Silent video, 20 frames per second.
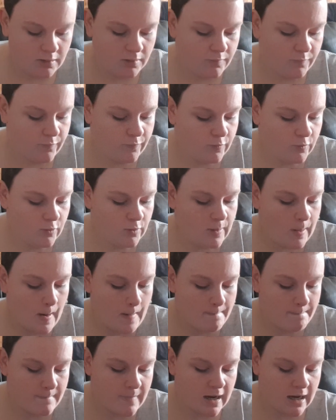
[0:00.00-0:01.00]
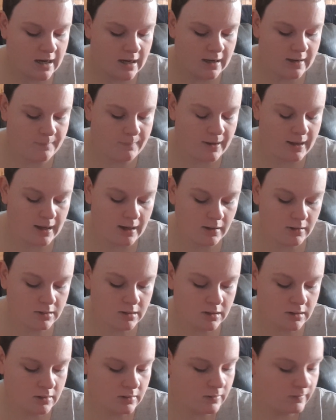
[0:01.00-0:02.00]
For my
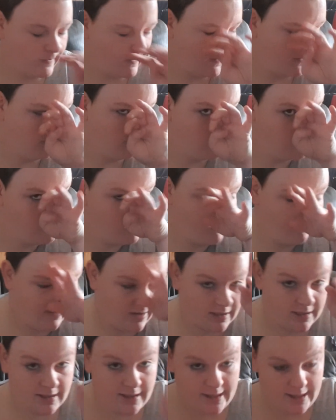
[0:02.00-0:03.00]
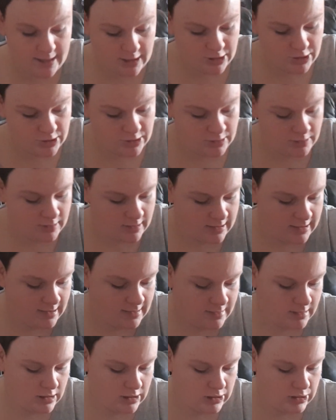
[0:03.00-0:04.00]
for my foundation, I
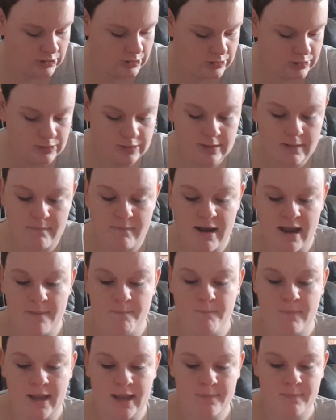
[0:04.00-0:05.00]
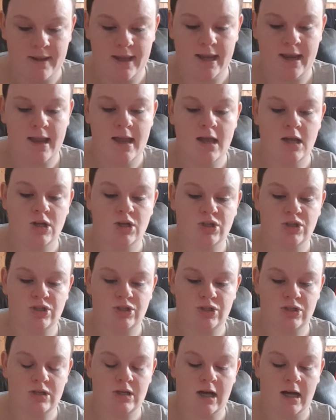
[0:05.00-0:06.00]
either use my
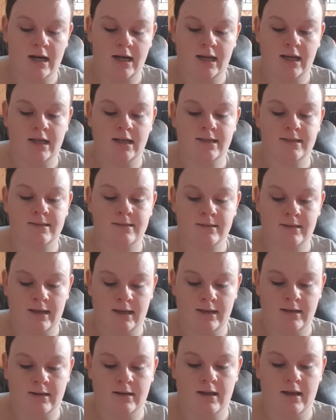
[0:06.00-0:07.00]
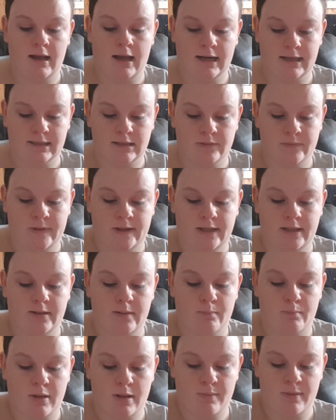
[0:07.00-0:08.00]
Garnier Skin
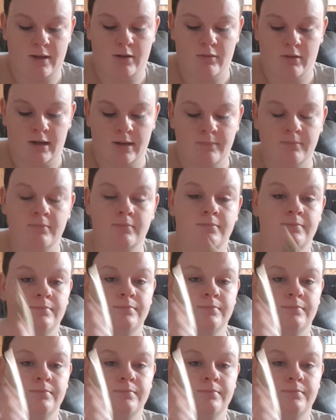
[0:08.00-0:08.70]
Activate BB Cream,